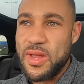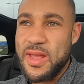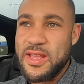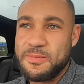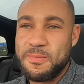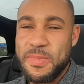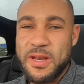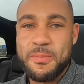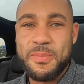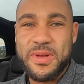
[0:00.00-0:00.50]

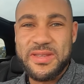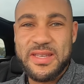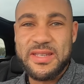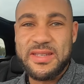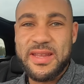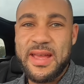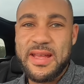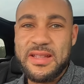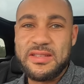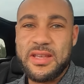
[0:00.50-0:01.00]
it's been a busy
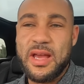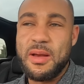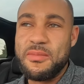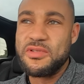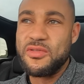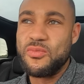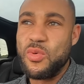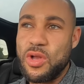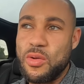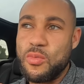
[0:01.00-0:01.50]
day in
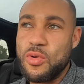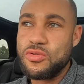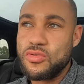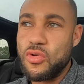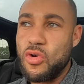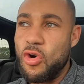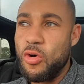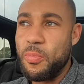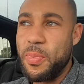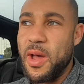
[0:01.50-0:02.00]
terms of we was
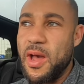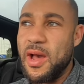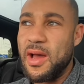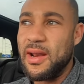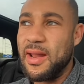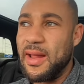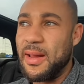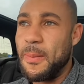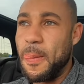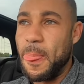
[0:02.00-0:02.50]
up
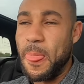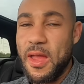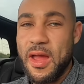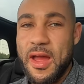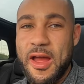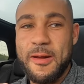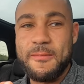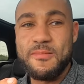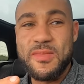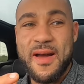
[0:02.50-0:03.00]
early.
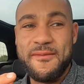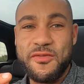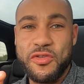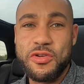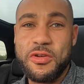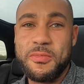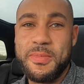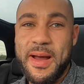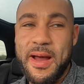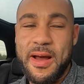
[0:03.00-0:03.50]
I've
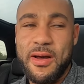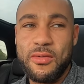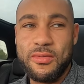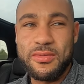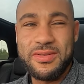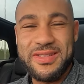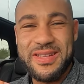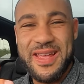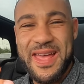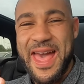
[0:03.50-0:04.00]
done about
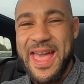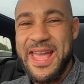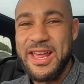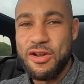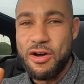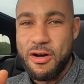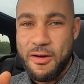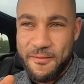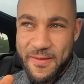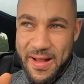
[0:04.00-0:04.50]

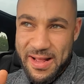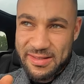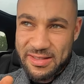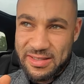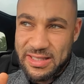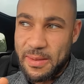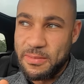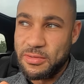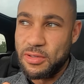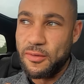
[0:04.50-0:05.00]
8,500
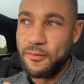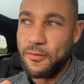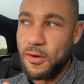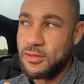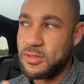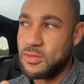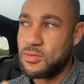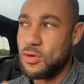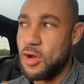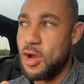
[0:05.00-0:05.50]
steps so
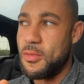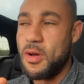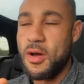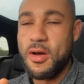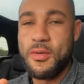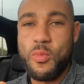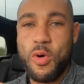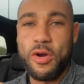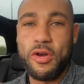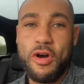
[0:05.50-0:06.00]
far, so it's about
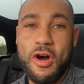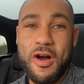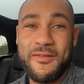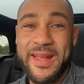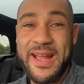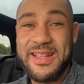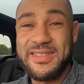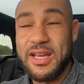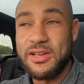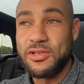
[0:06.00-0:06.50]

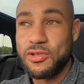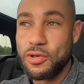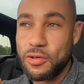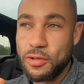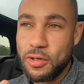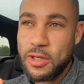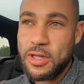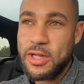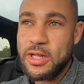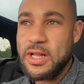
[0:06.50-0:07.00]
1.5k to get
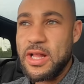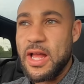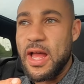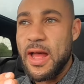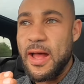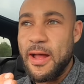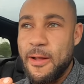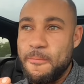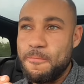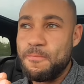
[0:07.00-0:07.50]
done.
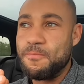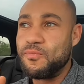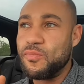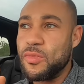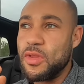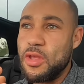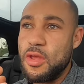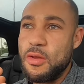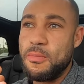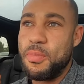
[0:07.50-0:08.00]

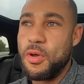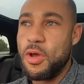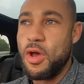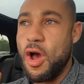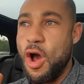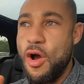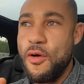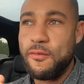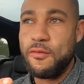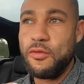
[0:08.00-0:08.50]
But
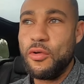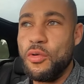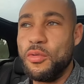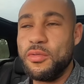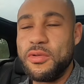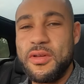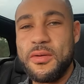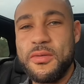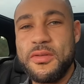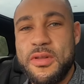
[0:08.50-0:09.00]

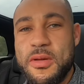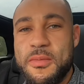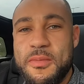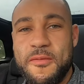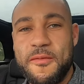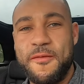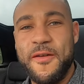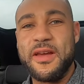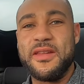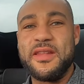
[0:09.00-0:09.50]
overall, the
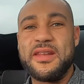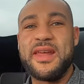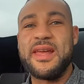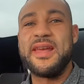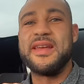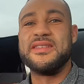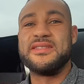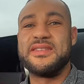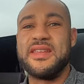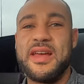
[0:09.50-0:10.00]
thing of the
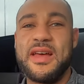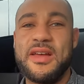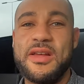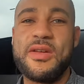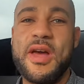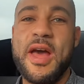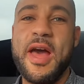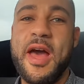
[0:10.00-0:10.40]
day is that